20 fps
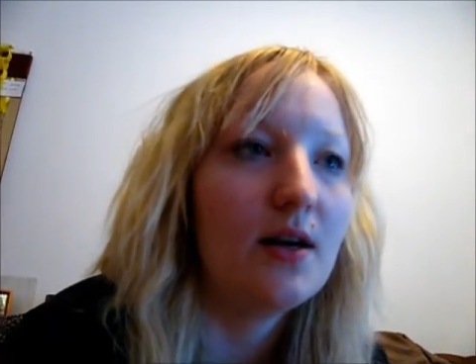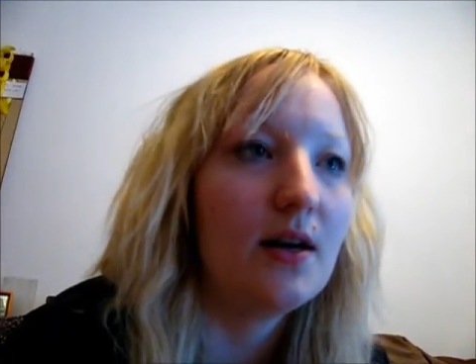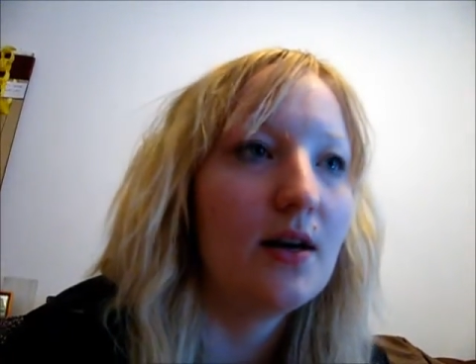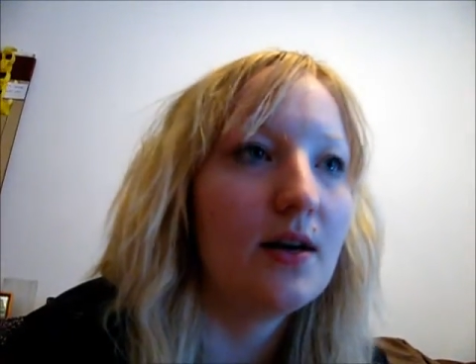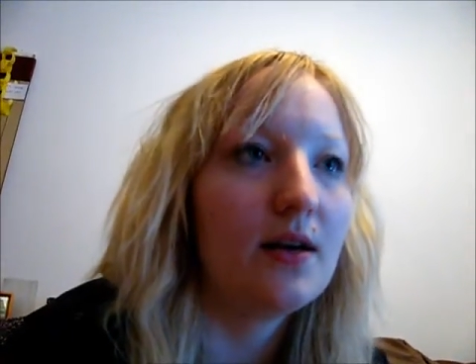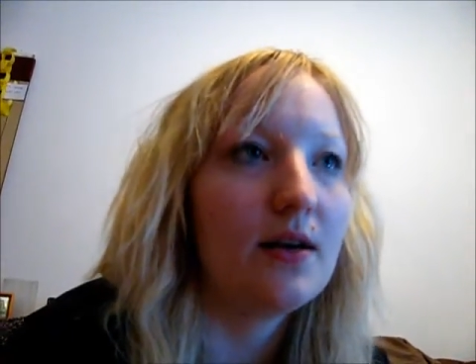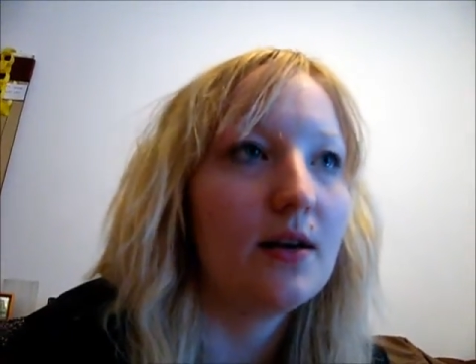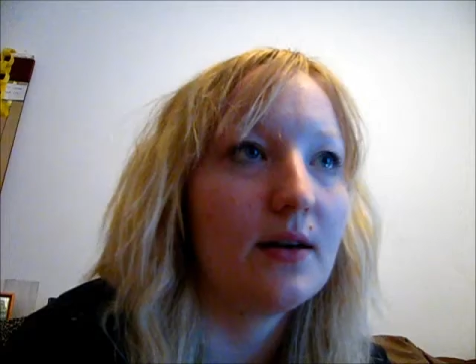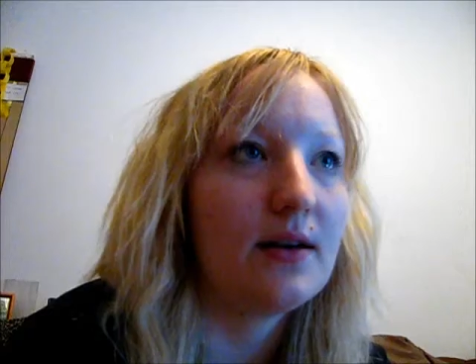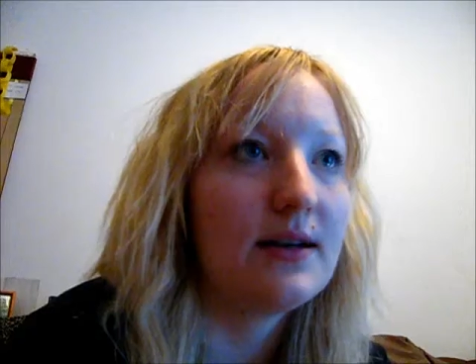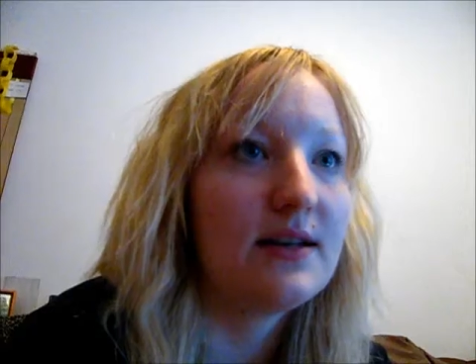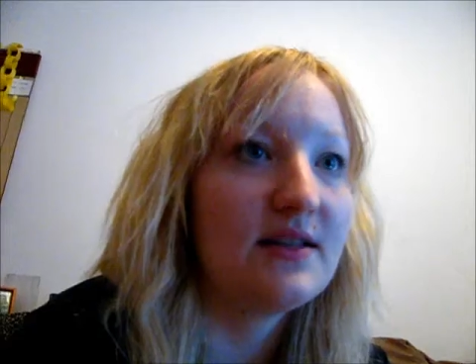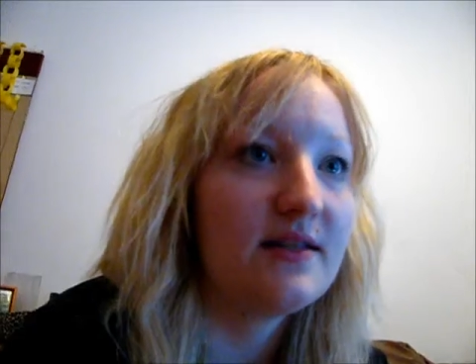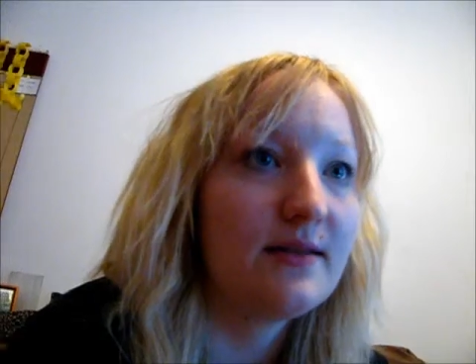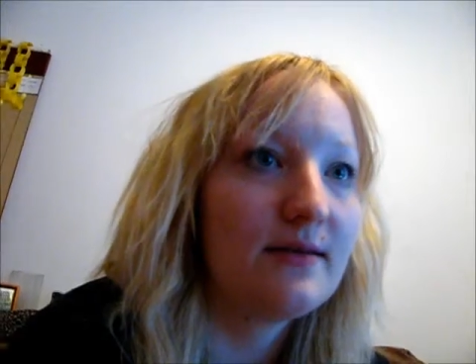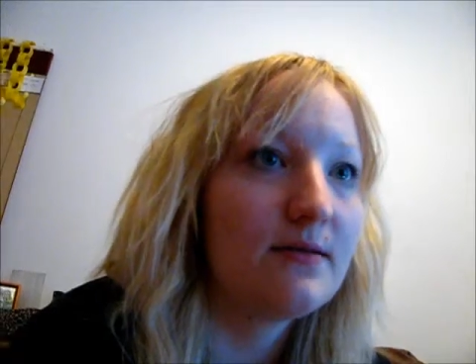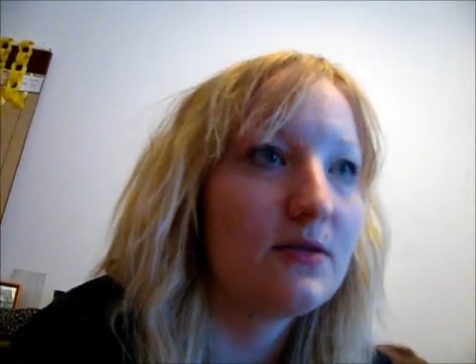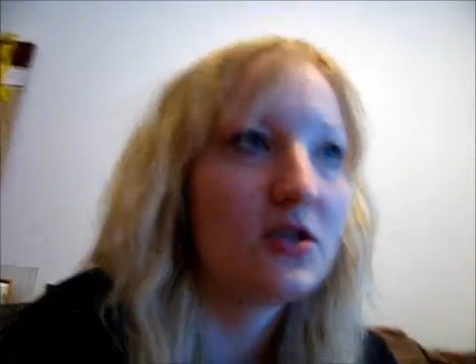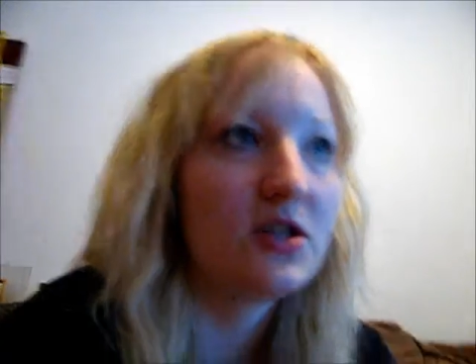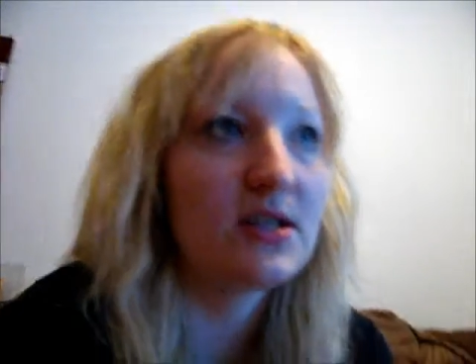
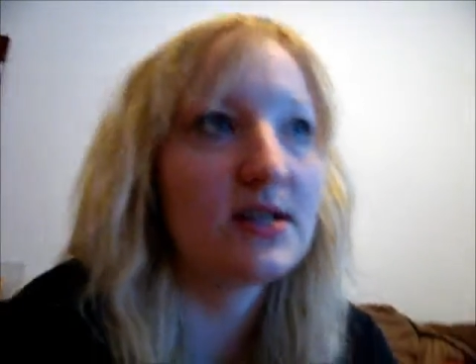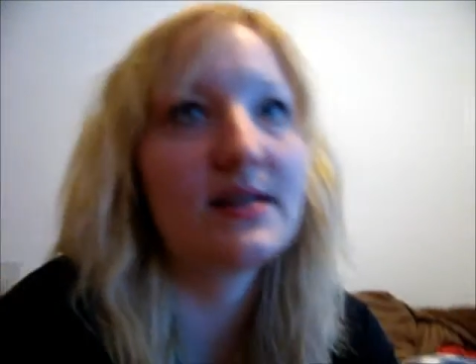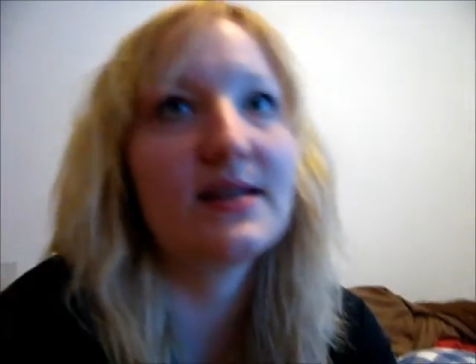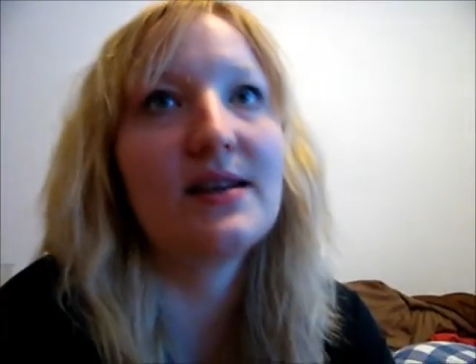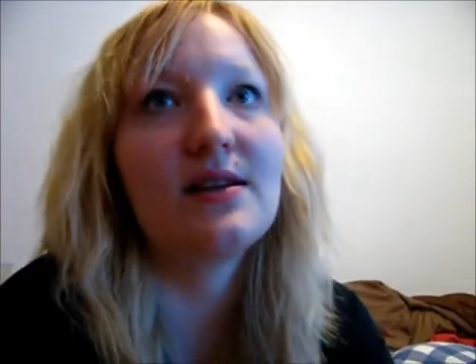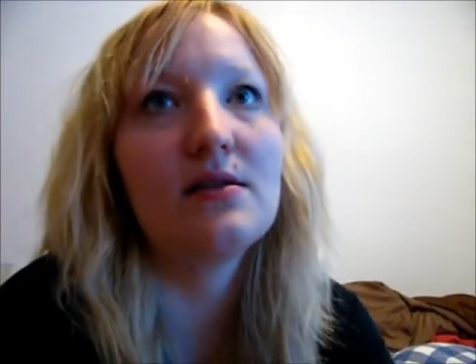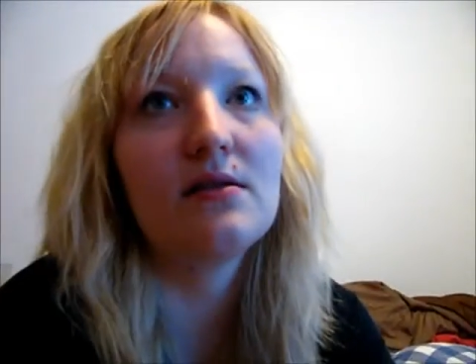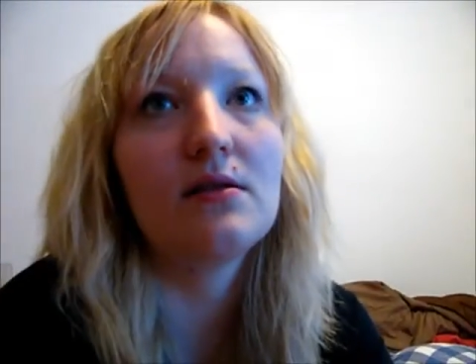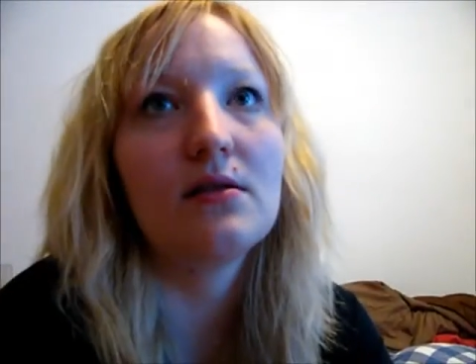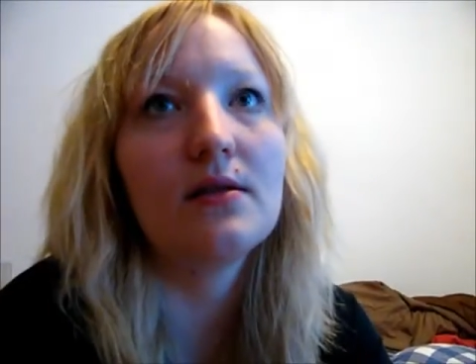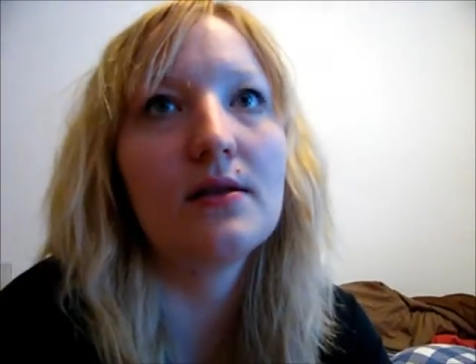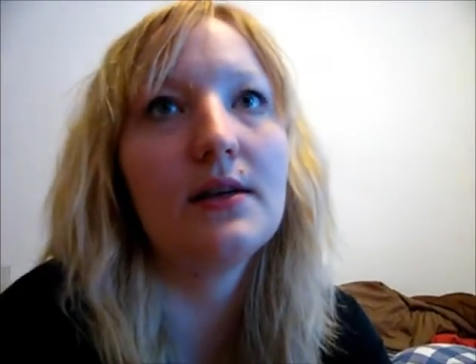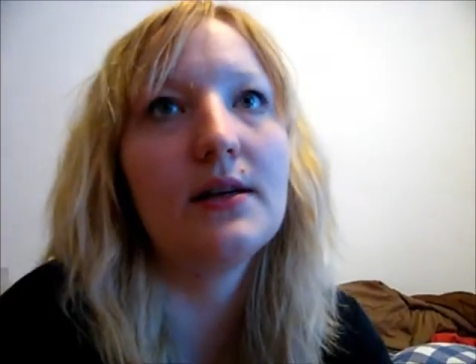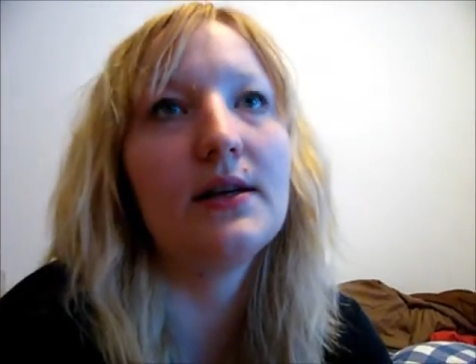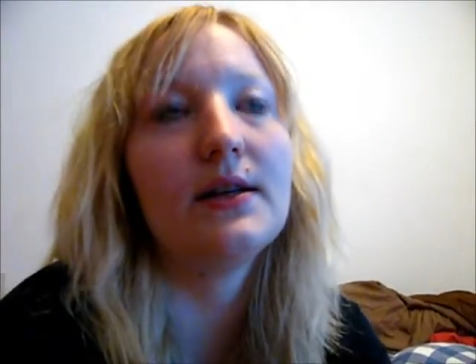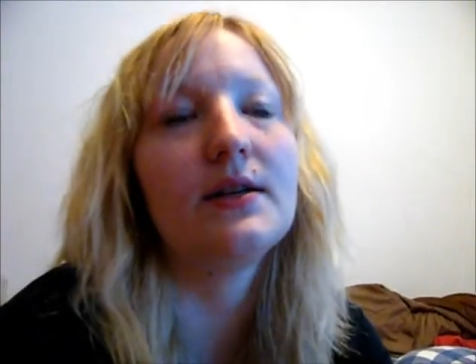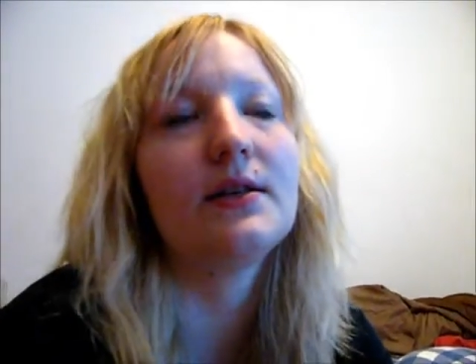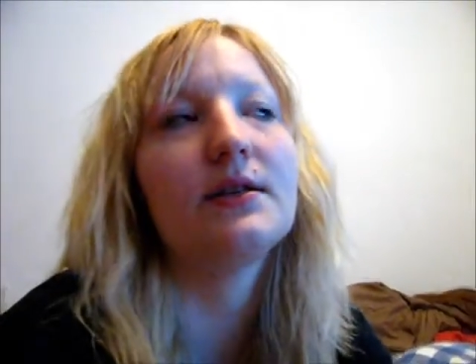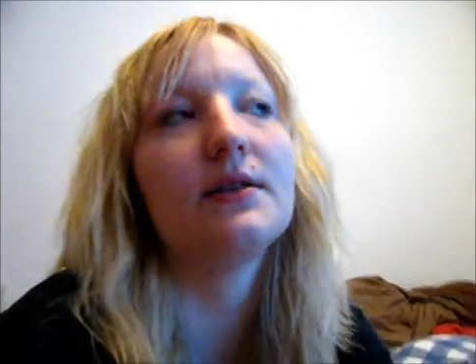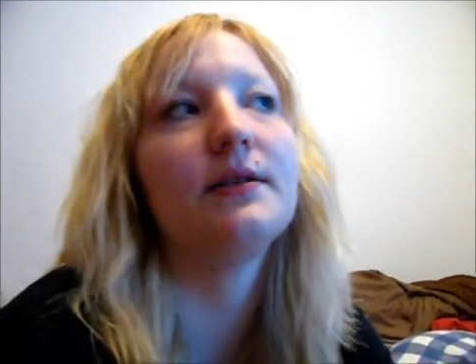It's just there,
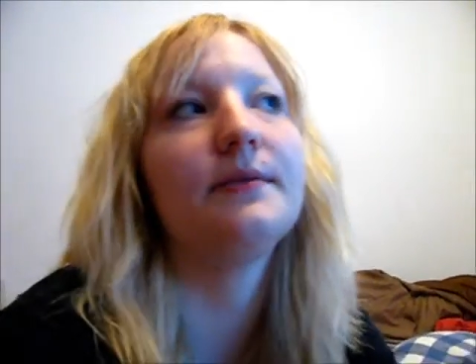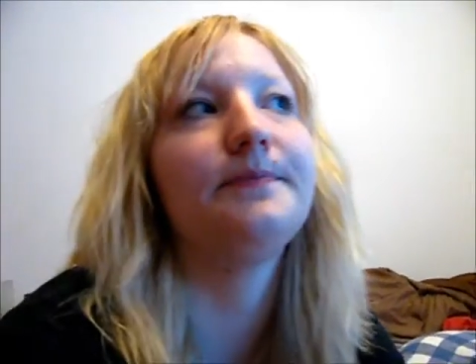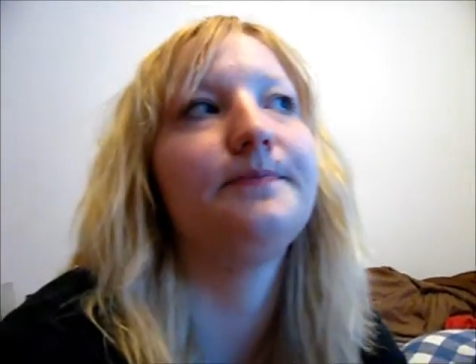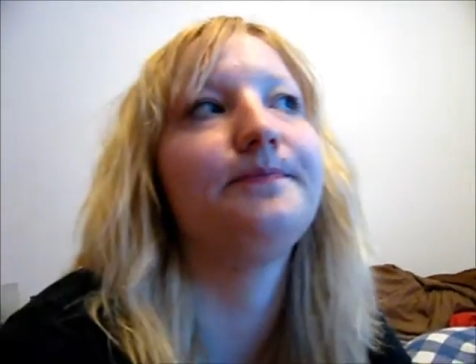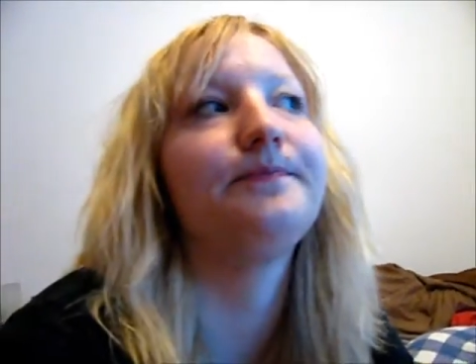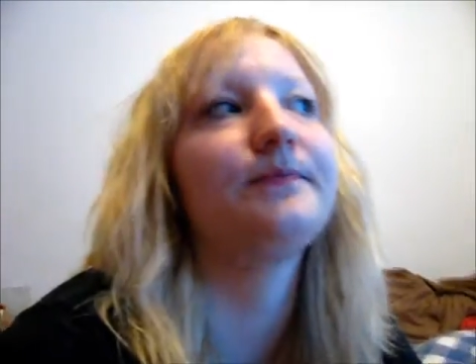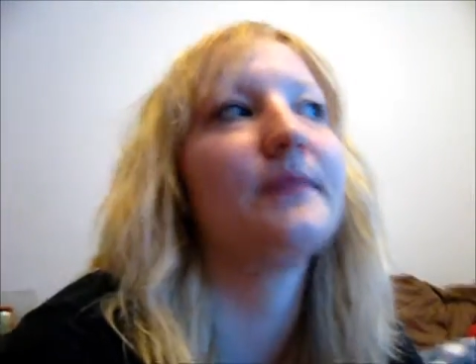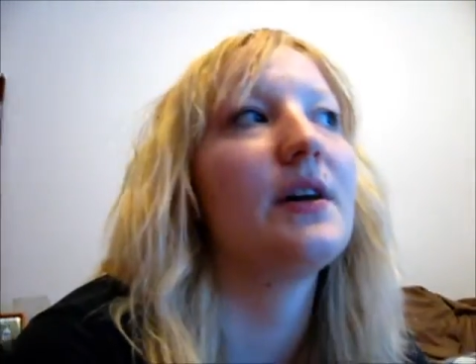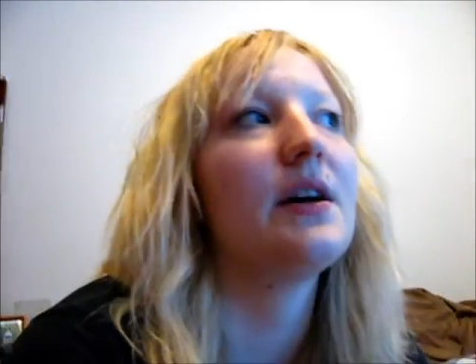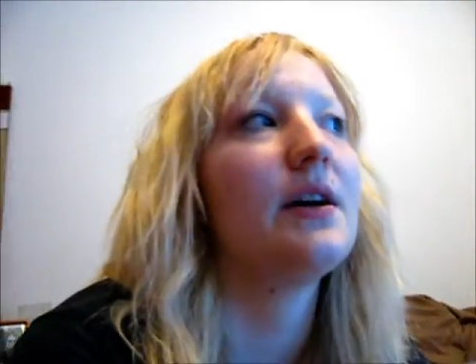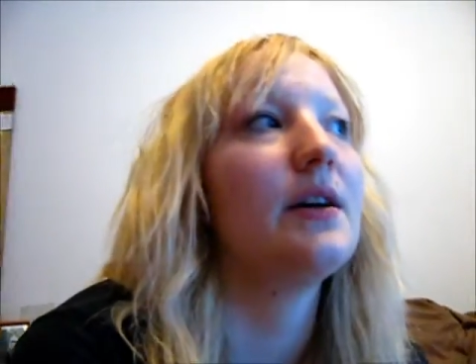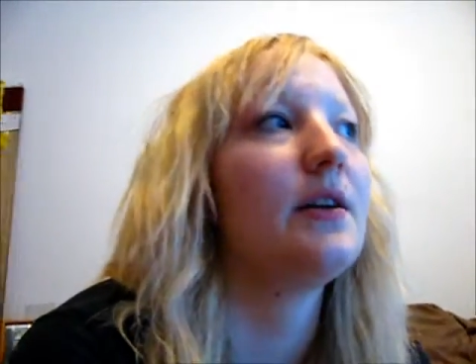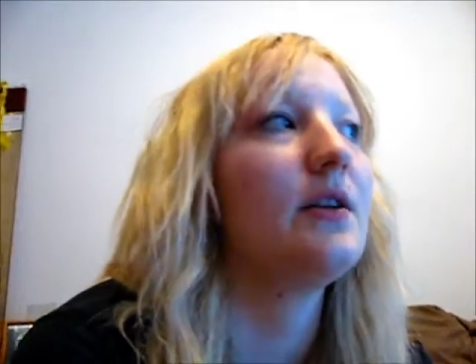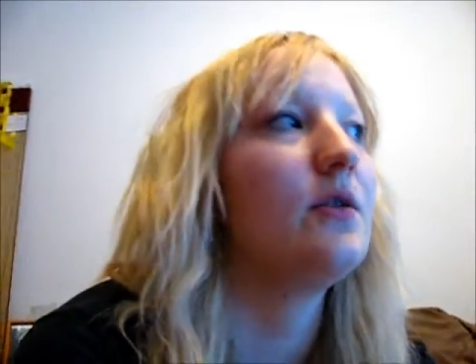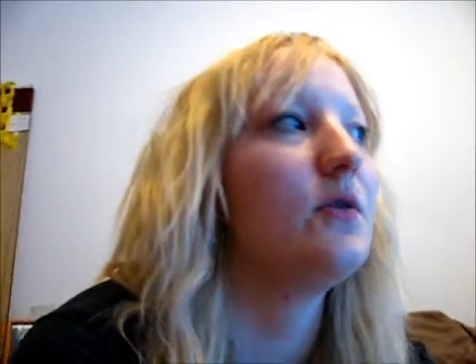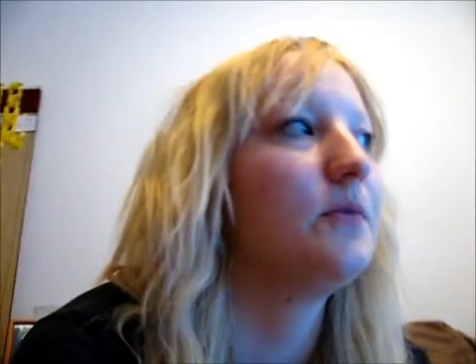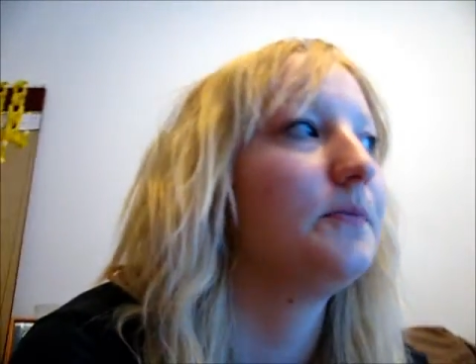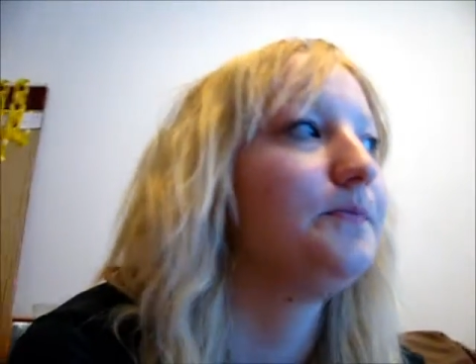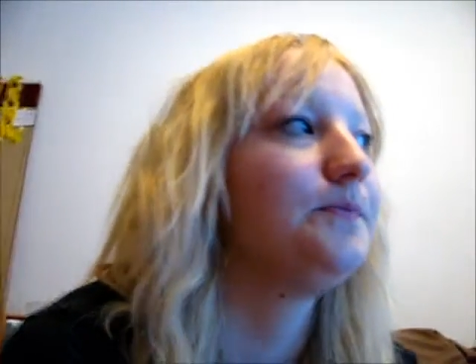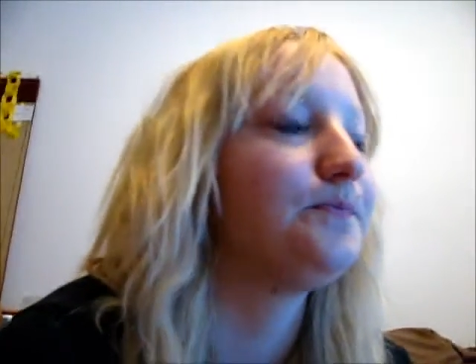and I don't
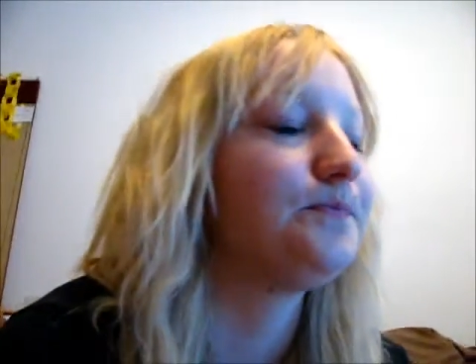know.